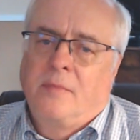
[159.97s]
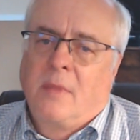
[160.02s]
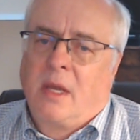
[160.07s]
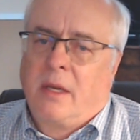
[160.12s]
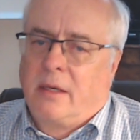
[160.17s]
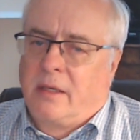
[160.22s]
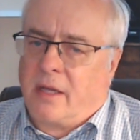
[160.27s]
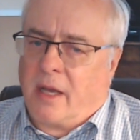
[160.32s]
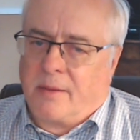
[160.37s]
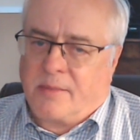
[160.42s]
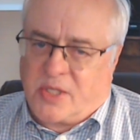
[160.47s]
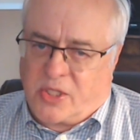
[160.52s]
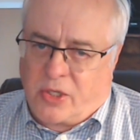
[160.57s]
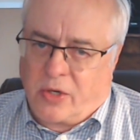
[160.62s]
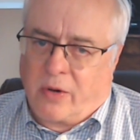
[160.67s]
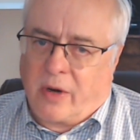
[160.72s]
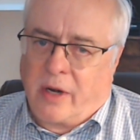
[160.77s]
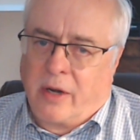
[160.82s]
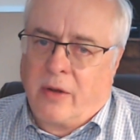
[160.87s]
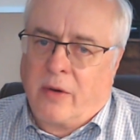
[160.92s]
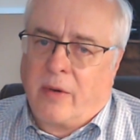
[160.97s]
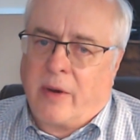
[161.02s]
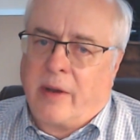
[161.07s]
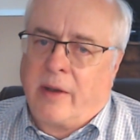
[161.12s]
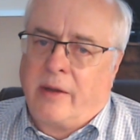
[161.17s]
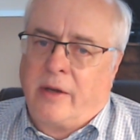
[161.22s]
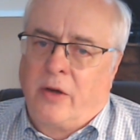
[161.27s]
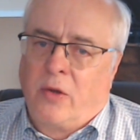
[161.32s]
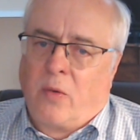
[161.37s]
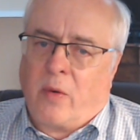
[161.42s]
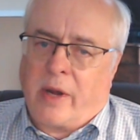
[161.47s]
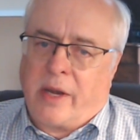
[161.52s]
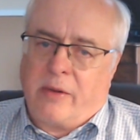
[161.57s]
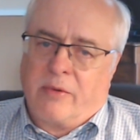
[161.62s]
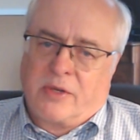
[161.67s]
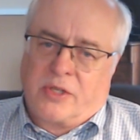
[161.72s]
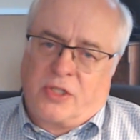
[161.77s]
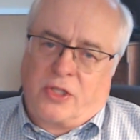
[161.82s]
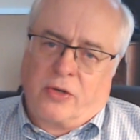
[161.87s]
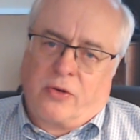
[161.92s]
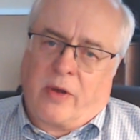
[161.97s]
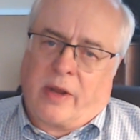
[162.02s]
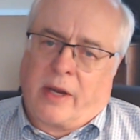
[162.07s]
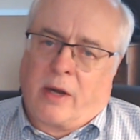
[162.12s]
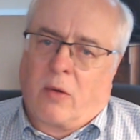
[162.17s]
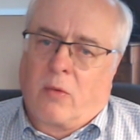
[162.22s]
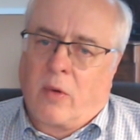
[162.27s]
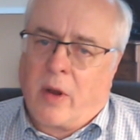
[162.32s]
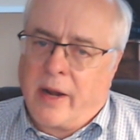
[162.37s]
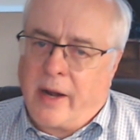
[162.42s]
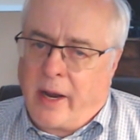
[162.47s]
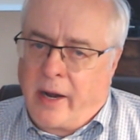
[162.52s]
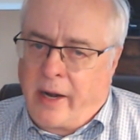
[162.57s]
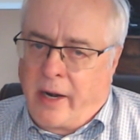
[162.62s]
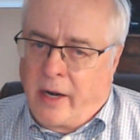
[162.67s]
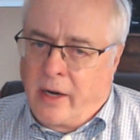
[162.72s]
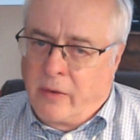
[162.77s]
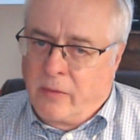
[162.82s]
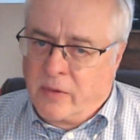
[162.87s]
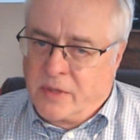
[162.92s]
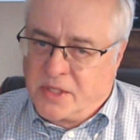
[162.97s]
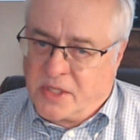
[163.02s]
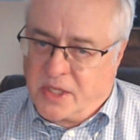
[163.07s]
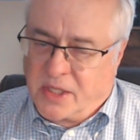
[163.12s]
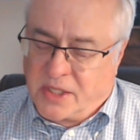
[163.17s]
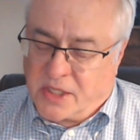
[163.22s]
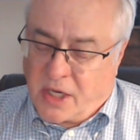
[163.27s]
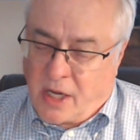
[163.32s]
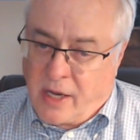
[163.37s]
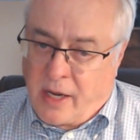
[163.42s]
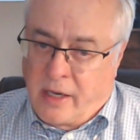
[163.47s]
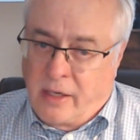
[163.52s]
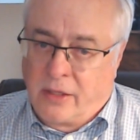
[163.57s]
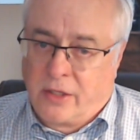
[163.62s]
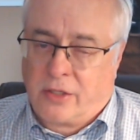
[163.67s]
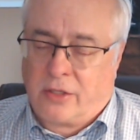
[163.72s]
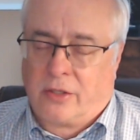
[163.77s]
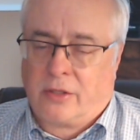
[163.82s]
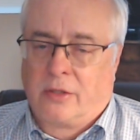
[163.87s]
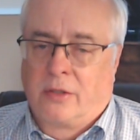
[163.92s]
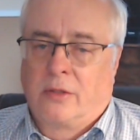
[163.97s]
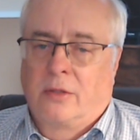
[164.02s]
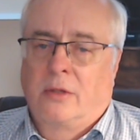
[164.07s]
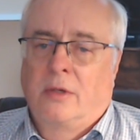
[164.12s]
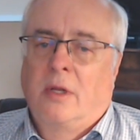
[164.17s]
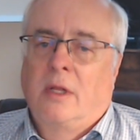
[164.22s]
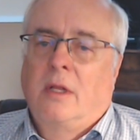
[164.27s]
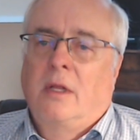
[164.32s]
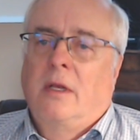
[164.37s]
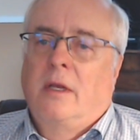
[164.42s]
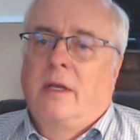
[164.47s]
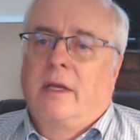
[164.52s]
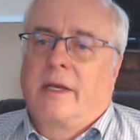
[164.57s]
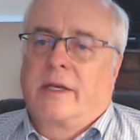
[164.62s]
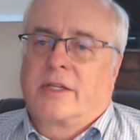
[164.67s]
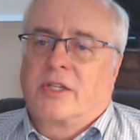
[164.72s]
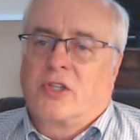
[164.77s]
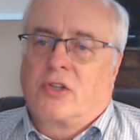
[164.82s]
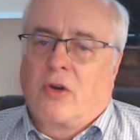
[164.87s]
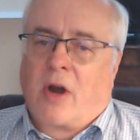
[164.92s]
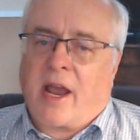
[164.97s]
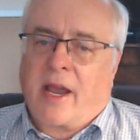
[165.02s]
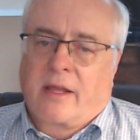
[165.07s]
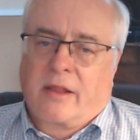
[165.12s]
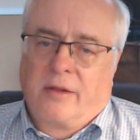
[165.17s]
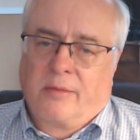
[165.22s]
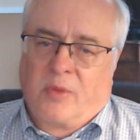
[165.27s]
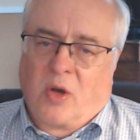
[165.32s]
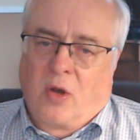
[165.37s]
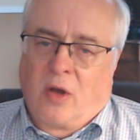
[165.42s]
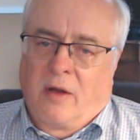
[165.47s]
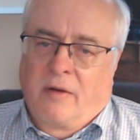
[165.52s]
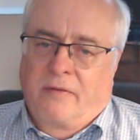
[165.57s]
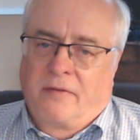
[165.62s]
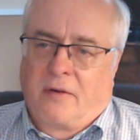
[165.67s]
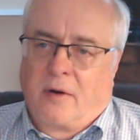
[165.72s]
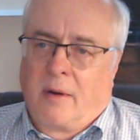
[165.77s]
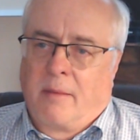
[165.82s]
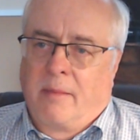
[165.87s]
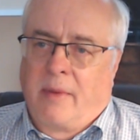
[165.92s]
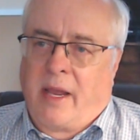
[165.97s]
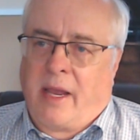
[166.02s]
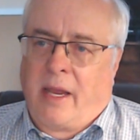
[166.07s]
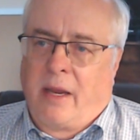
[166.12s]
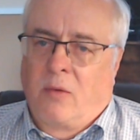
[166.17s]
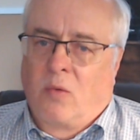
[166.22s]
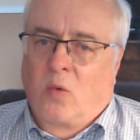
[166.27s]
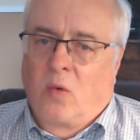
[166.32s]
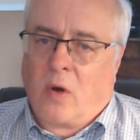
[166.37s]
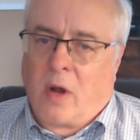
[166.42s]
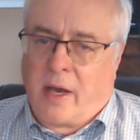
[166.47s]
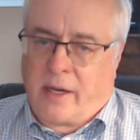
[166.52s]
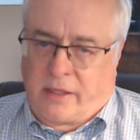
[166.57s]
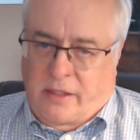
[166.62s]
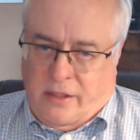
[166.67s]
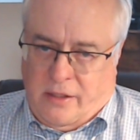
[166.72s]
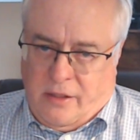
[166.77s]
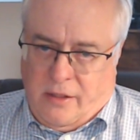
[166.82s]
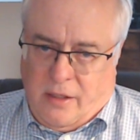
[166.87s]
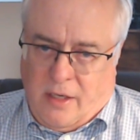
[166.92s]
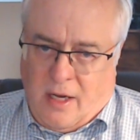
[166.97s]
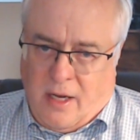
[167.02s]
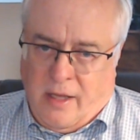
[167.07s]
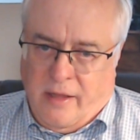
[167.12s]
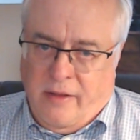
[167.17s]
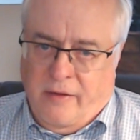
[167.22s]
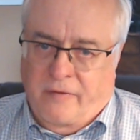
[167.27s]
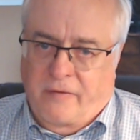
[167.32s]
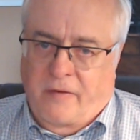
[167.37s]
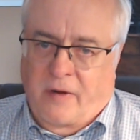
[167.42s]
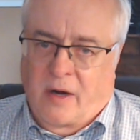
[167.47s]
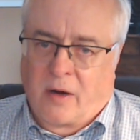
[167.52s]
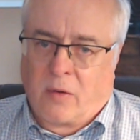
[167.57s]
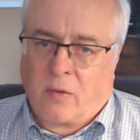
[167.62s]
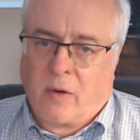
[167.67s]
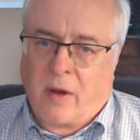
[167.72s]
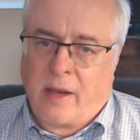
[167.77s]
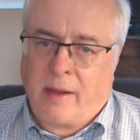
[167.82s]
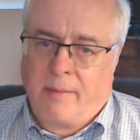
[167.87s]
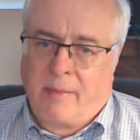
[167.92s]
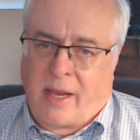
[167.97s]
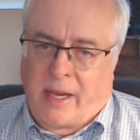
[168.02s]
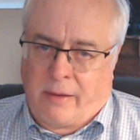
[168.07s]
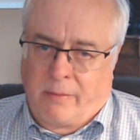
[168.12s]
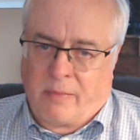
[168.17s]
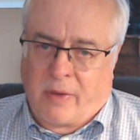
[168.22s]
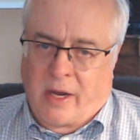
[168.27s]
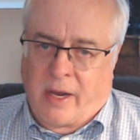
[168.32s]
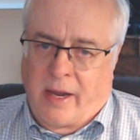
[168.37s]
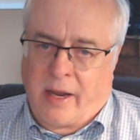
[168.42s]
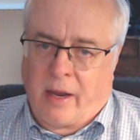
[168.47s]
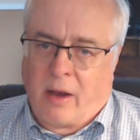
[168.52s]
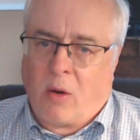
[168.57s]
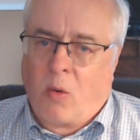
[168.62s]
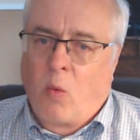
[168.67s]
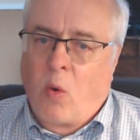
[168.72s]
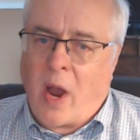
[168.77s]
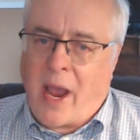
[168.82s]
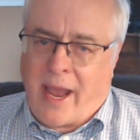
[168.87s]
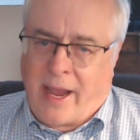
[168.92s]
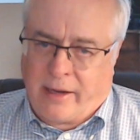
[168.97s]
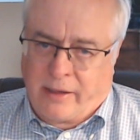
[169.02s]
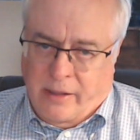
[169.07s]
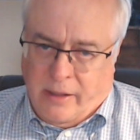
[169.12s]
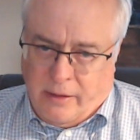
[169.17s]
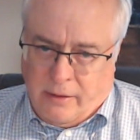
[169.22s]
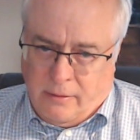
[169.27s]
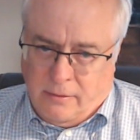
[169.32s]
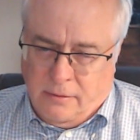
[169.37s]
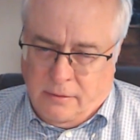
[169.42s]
Tom Stewart knew what he was doing. A rut iron was designed to extract the ball from a rut on the fairway made by a wagon.